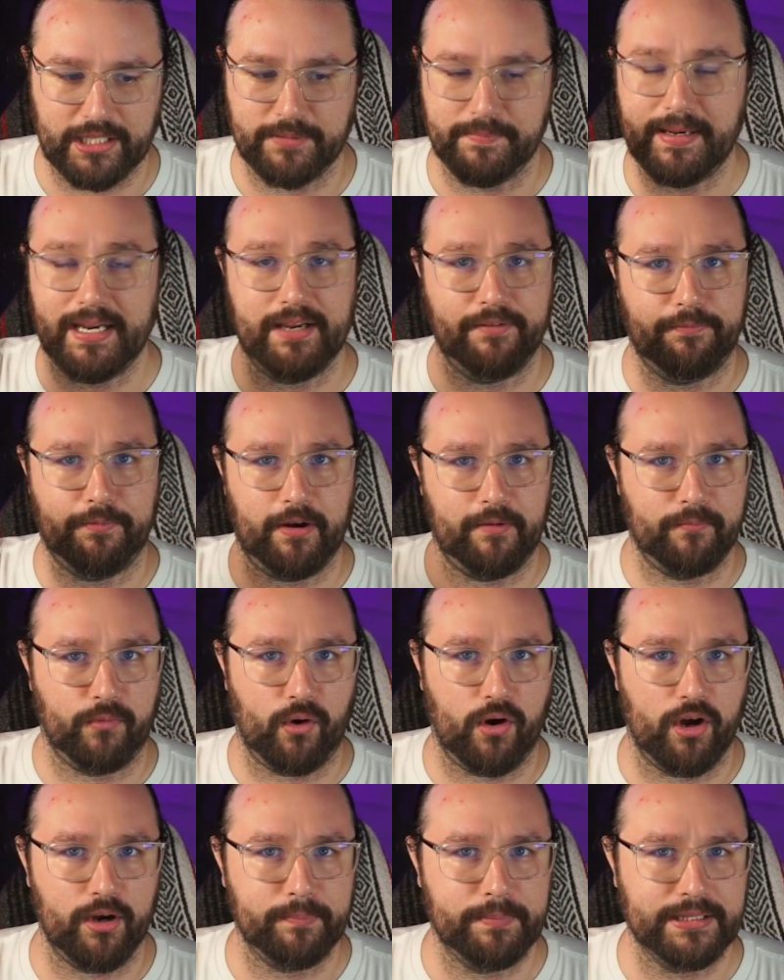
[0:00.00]
me if I'm
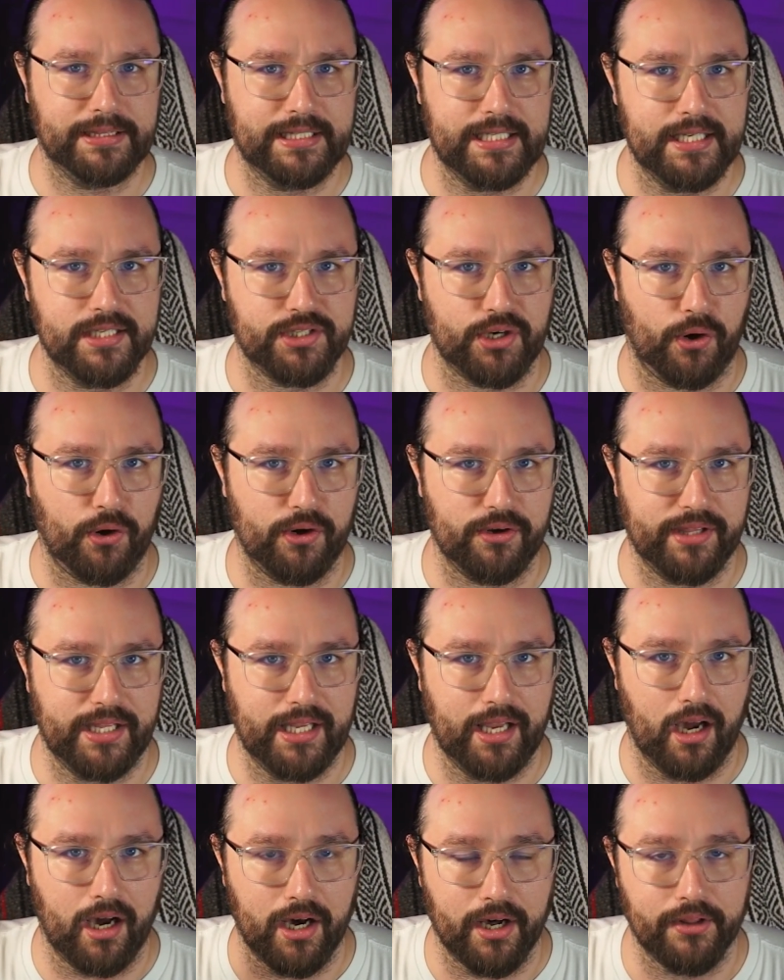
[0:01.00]
wrong, but these are the
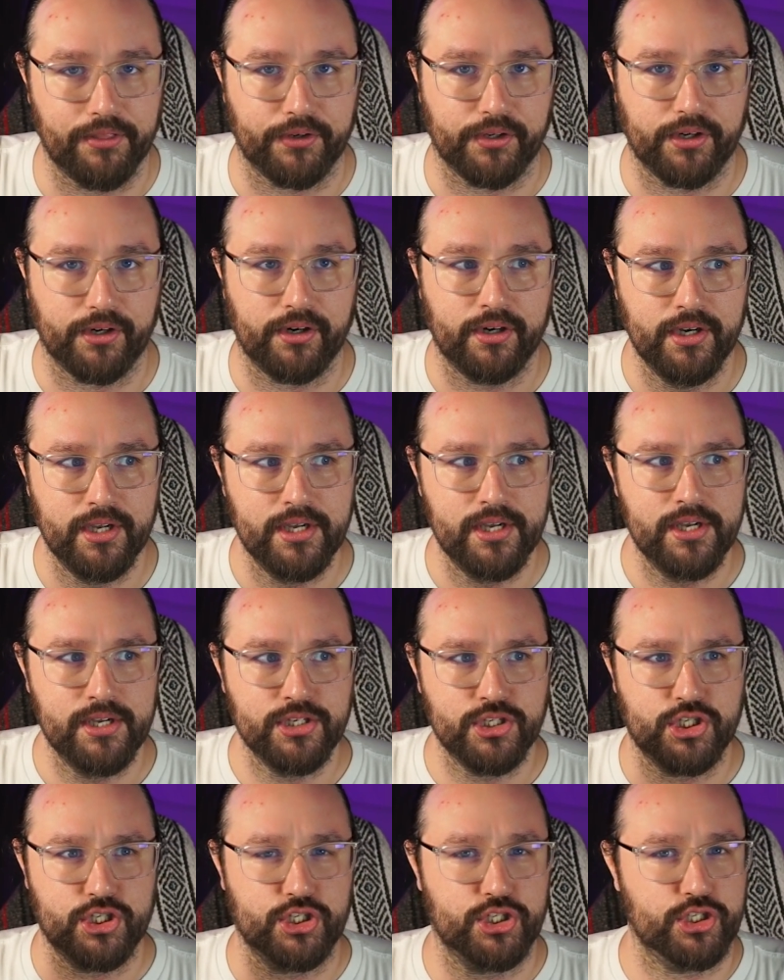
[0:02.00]
other
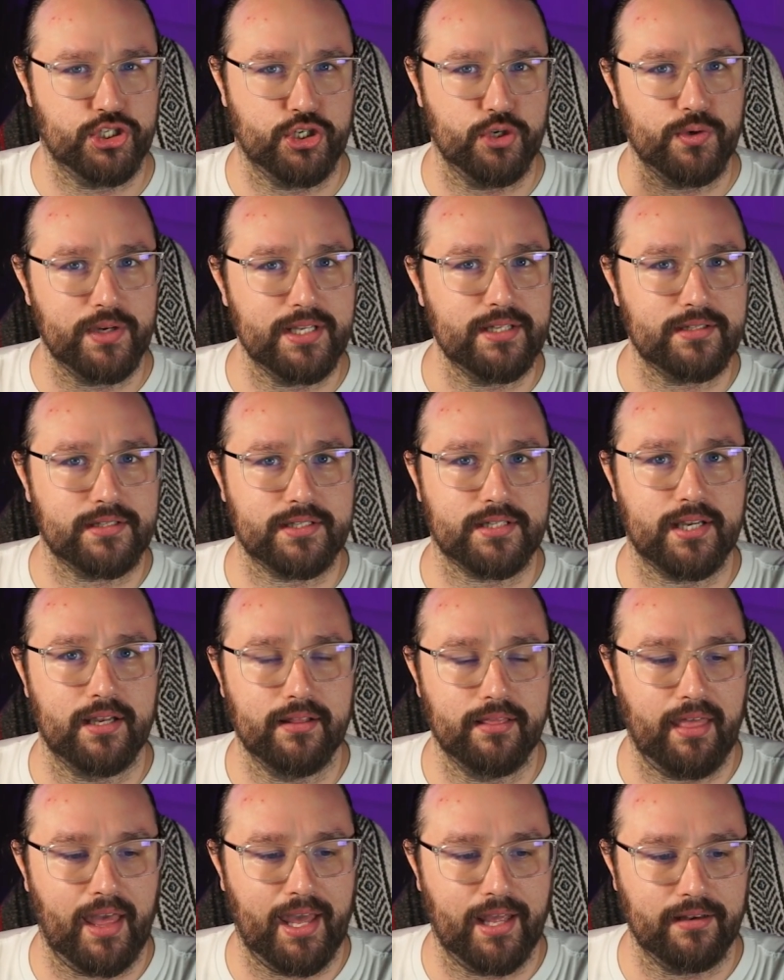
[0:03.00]
students
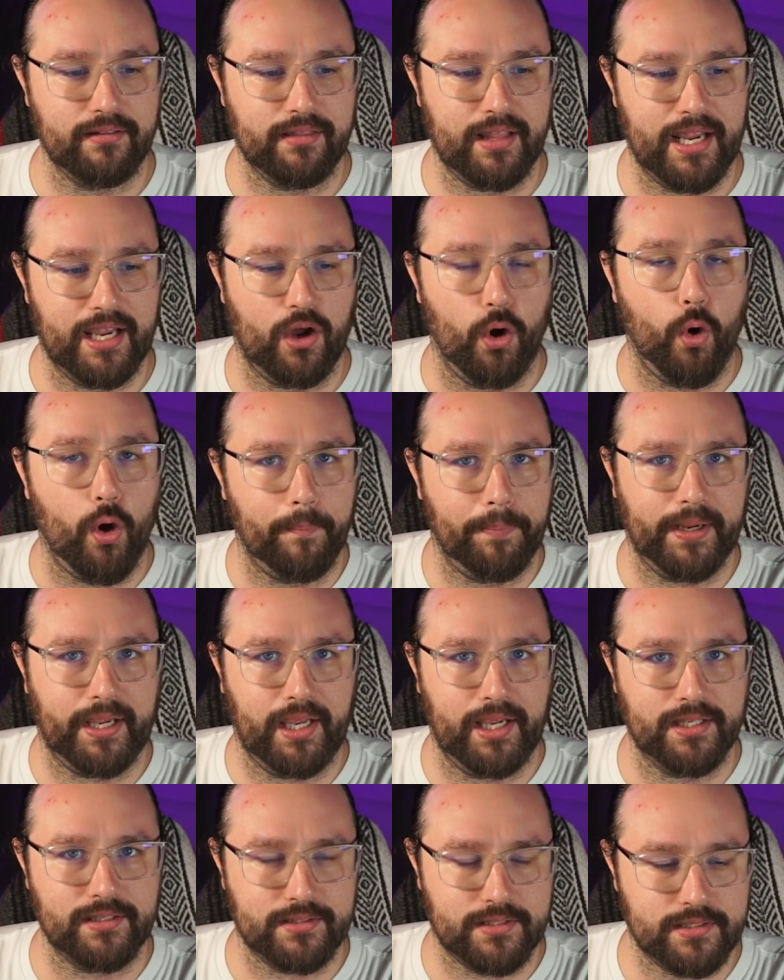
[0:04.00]
that they go up
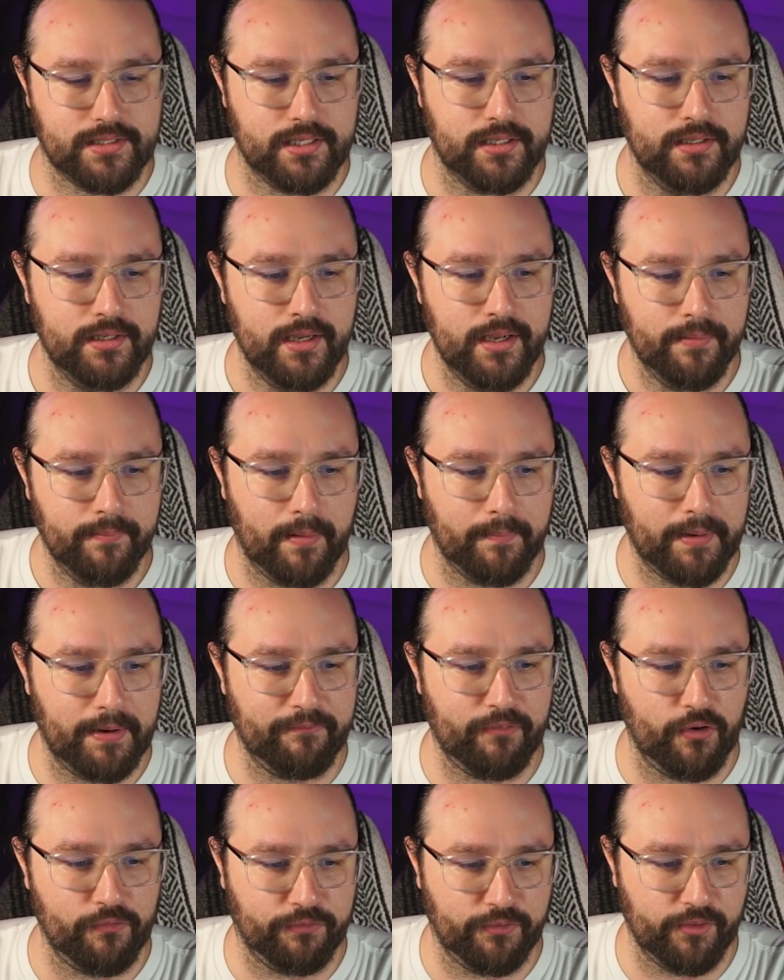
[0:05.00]
against. I'm gonna
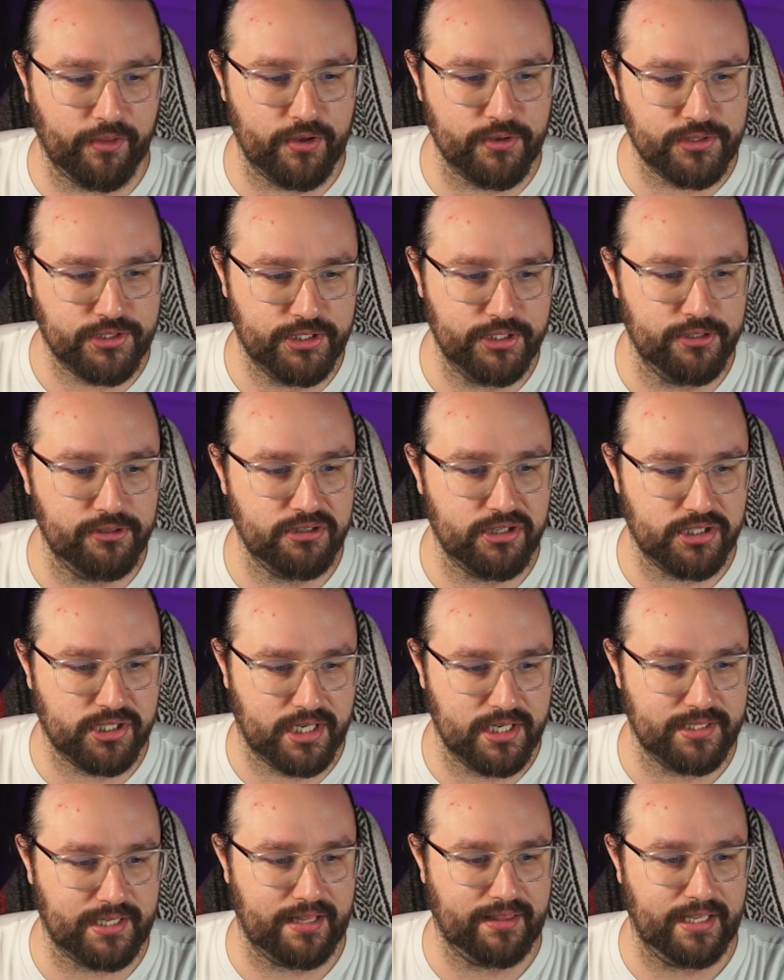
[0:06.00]
vote for those two just
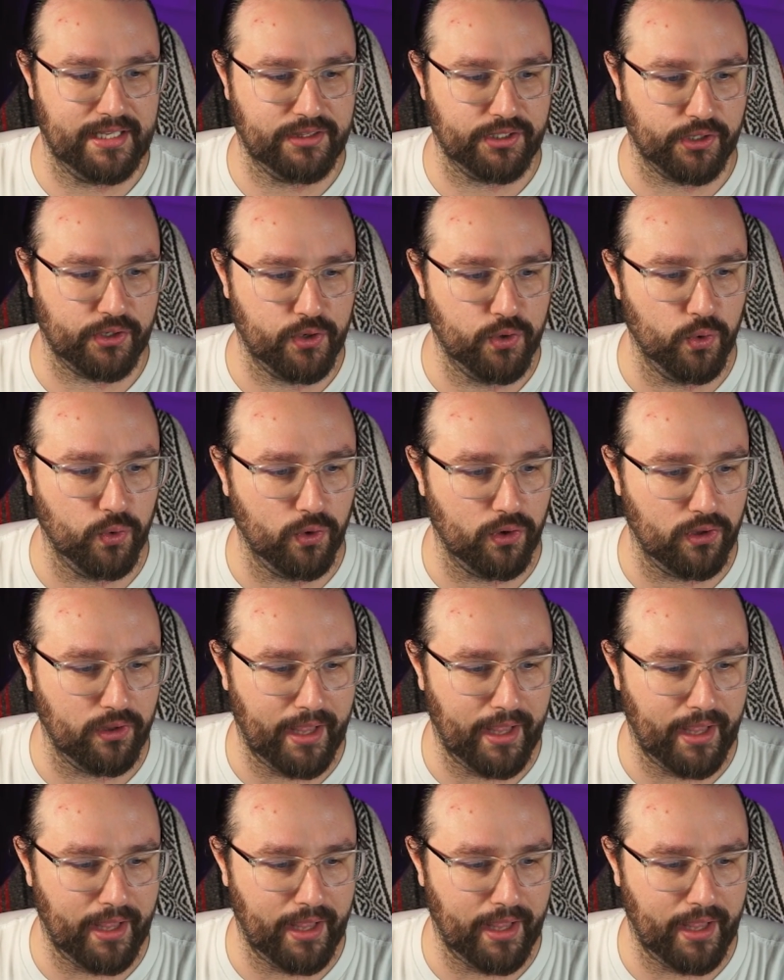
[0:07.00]
because I think they're cool.